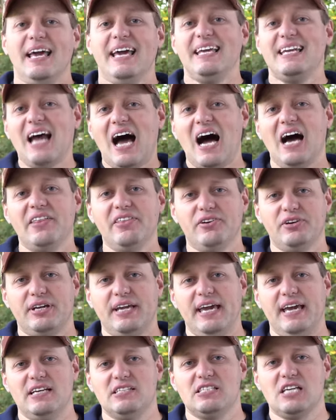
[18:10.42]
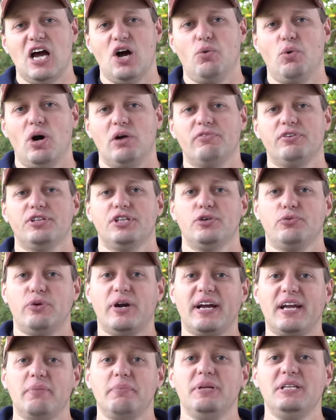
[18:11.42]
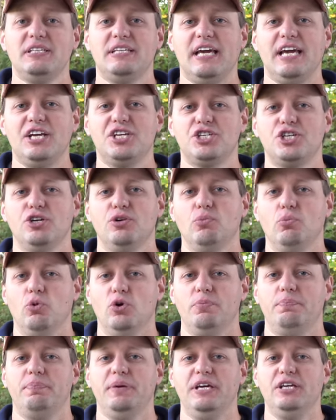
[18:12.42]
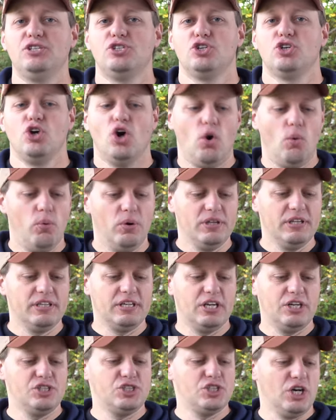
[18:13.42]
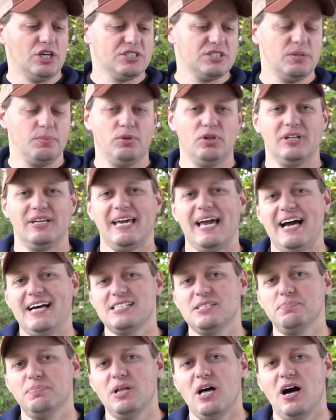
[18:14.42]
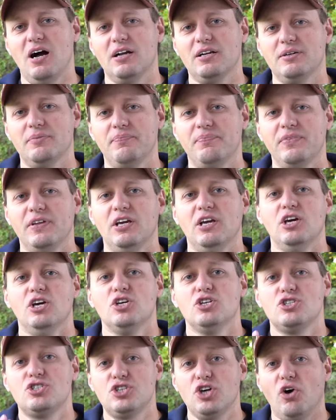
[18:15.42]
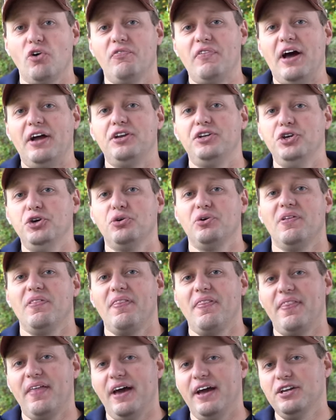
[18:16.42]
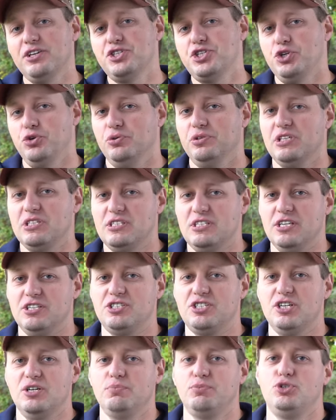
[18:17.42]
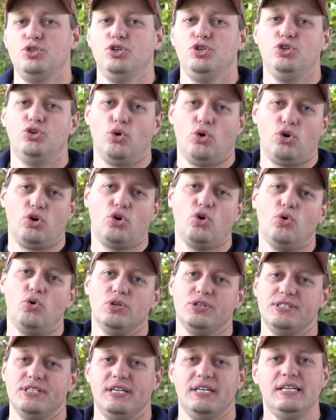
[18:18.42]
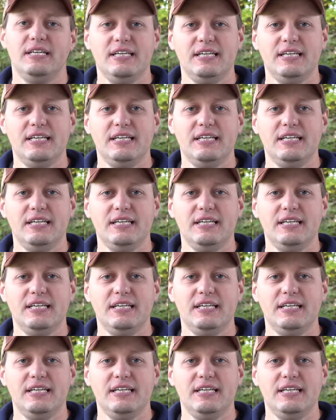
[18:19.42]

In either case, however, the recommendation would be to go with an adjustable gas block so that you can then tune the system to your goals and